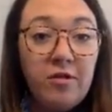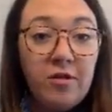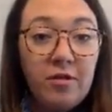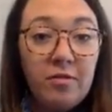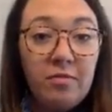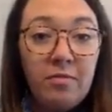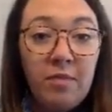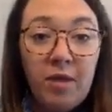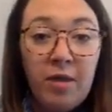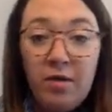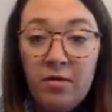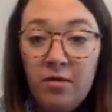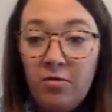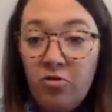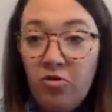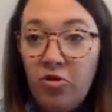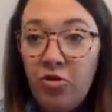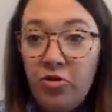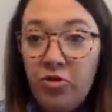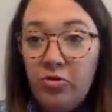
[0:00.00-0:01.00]
and my
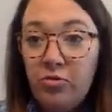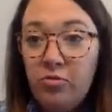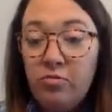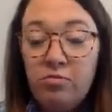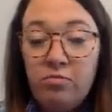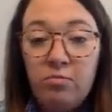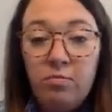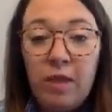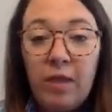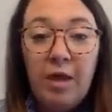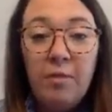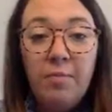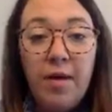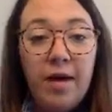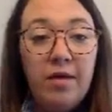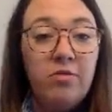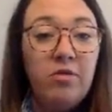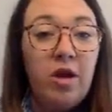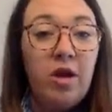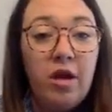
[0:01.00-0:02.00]
2
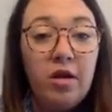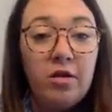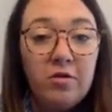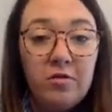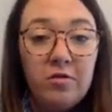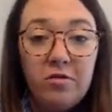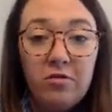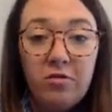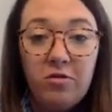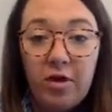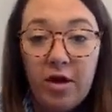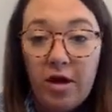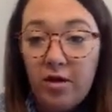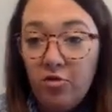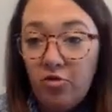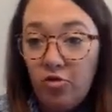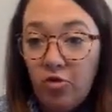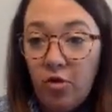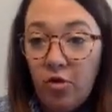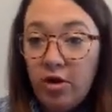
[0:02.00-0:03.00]
8-pound dogs do not
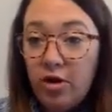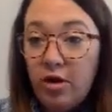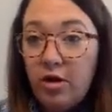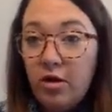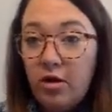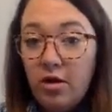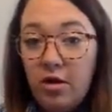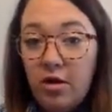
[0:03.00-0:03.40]
enjoy it.